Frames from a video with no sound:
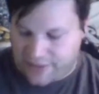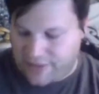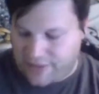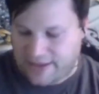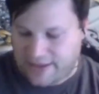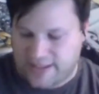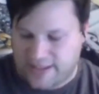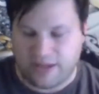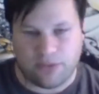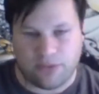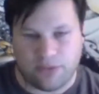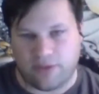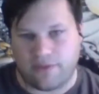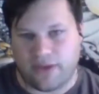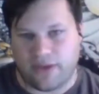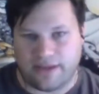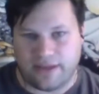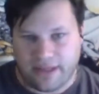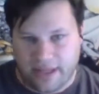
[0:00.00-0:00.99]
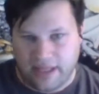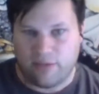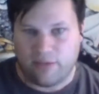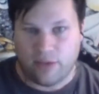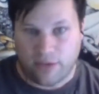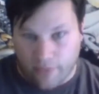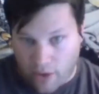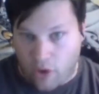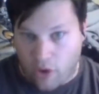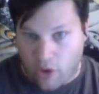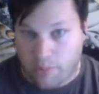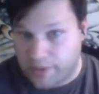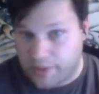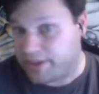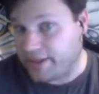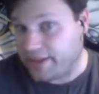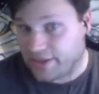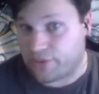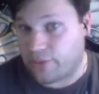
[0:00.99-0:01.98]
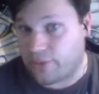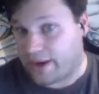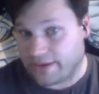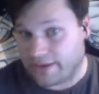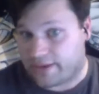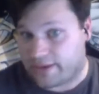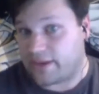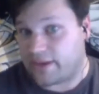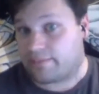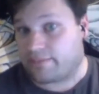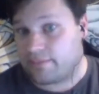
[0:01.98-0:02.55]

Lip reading: that scene would have ended. He would have openly threatened them.